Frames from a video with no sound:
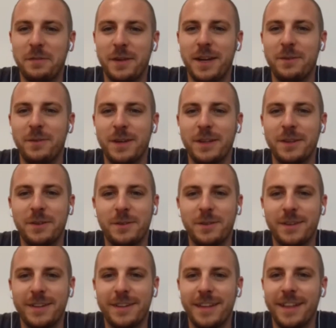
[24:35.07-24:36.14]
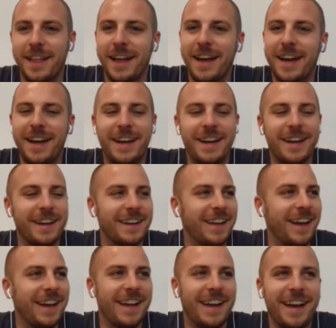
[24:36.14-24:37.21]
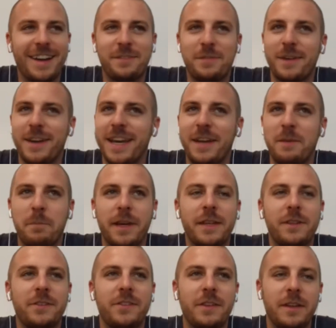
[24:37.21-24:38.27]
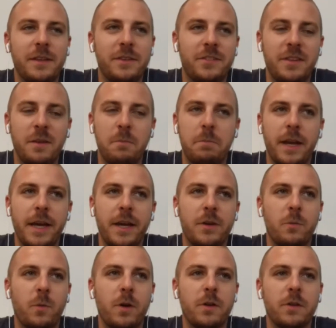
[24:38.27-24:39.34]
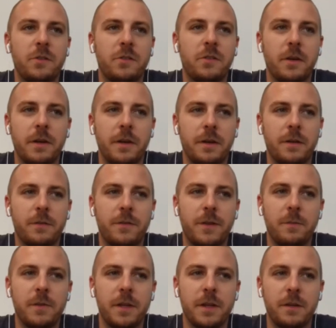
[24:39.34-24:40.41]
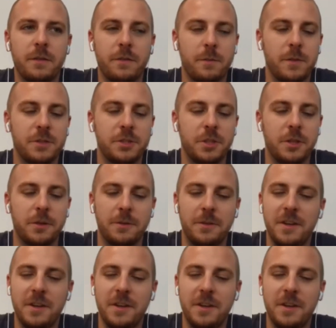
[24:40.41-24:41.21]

I forget what it. I forget, but it's some play on words from the show.